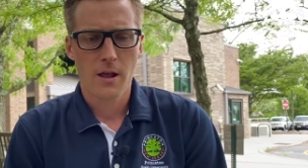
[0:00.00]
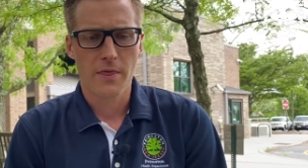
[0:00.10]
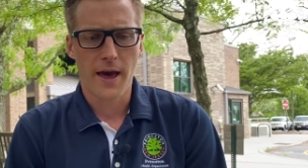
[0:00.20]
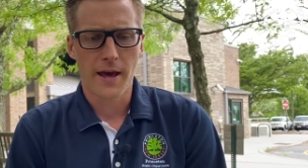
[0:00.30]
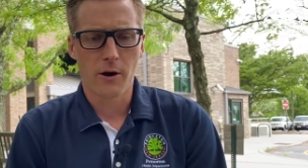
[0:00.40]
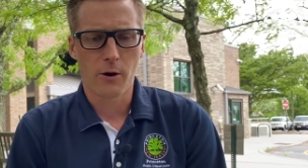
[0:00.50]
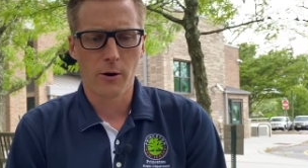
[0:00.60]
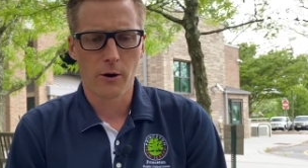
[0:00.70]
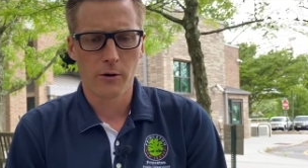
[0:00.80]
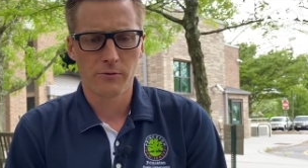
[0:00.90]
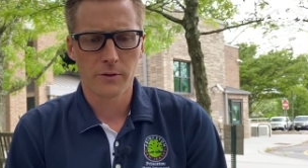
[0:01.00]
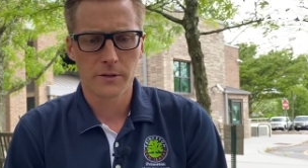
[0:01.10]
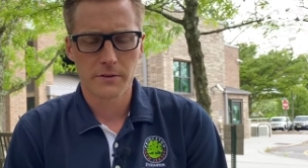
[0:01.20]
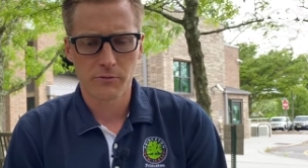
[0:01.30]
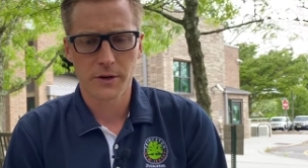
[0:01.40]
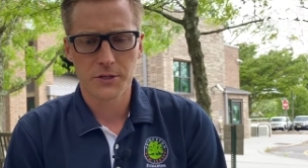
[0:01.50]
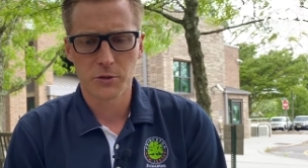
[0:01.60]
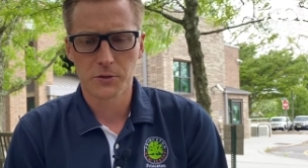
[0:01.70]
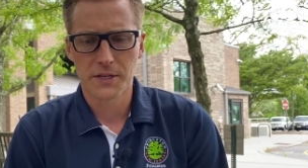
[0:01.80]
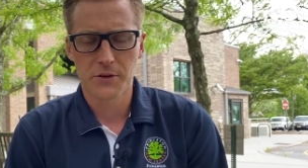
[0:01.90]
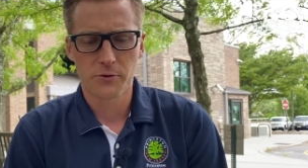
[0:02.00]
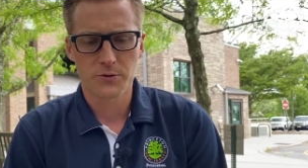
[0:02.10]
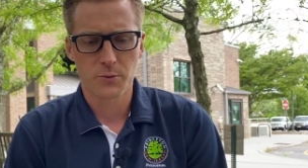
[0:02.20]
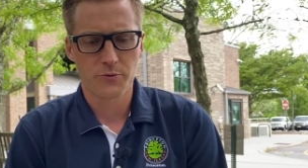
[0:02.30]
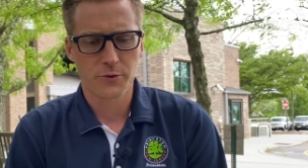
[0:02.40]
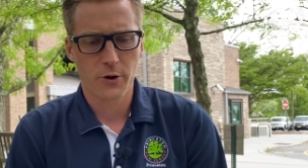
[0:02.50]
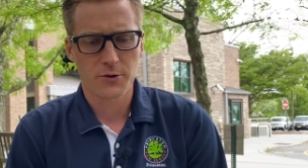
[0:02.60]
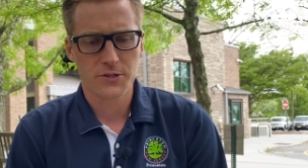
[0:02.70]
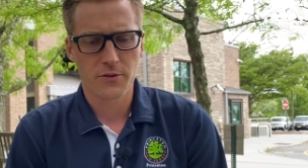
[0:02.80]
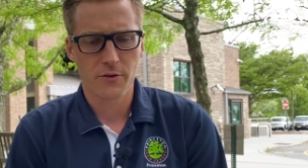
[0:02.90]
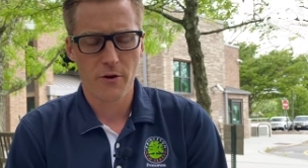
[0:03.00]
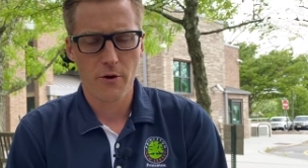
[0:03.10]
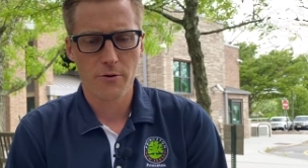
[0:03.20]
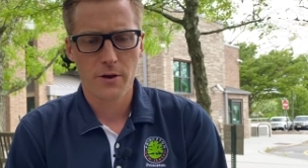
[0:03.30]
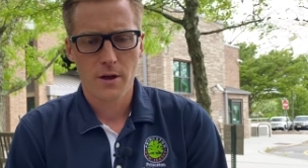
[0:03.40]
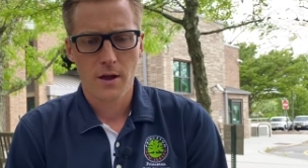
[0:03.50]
that are really regional leaders with regards to their own